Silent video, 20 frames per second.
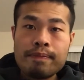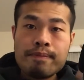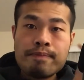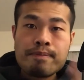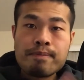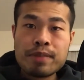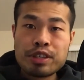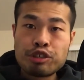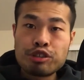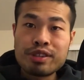
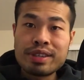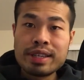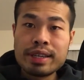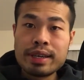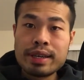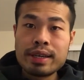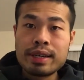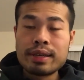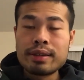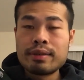machine
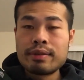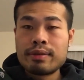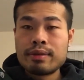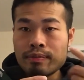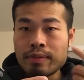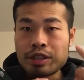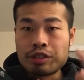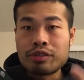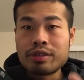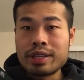learning,
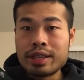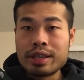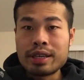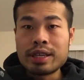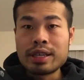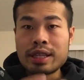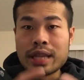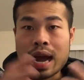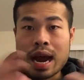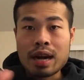machine
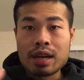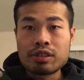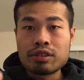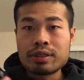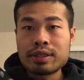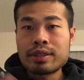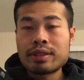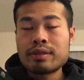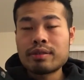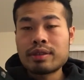learning knowledge,
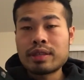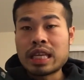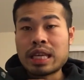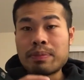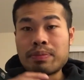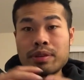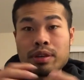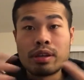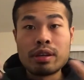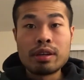
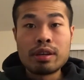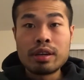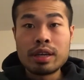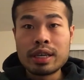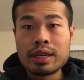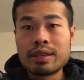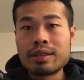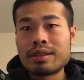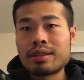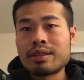deep
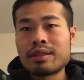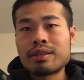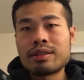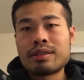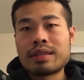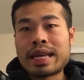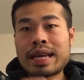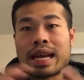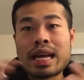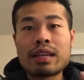learning,
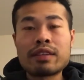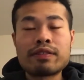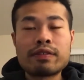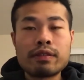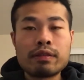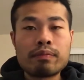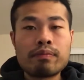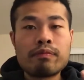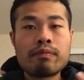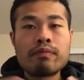they kind of
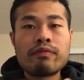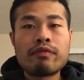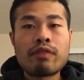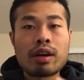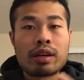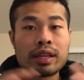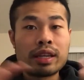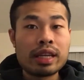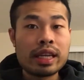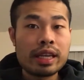
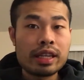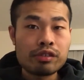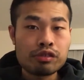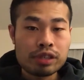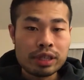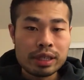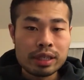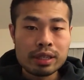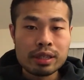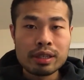
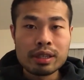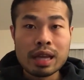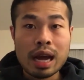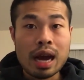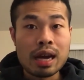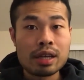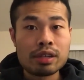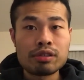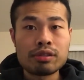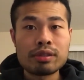foundation
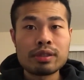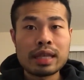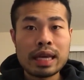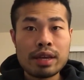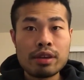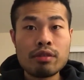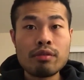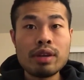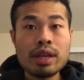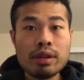knowledge that
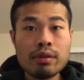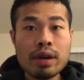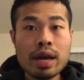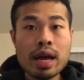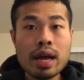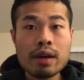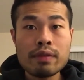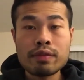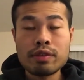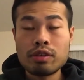you need to
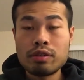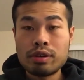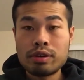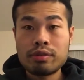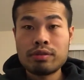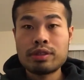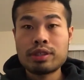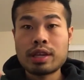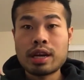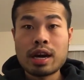have. You need
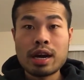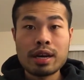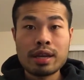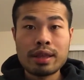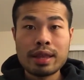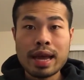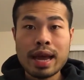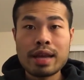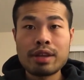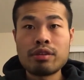to study
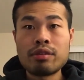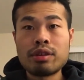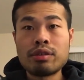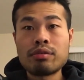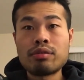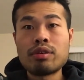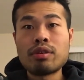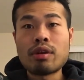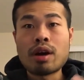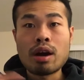that. You need
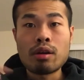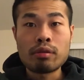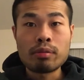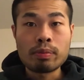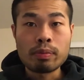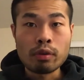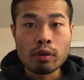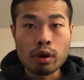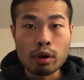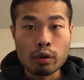to know how to
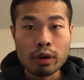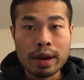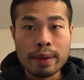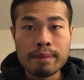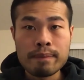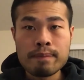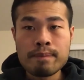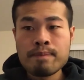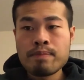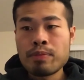program.
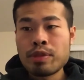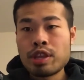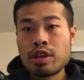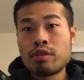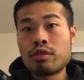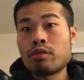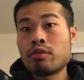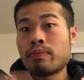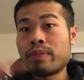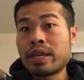You
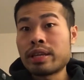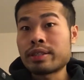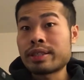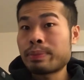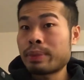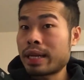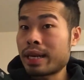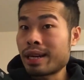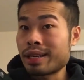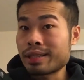need to be a
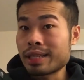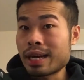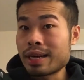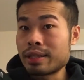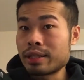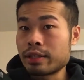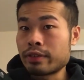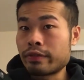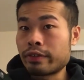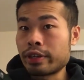data
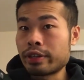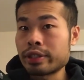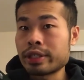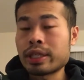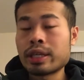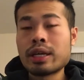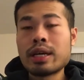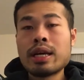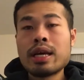science first.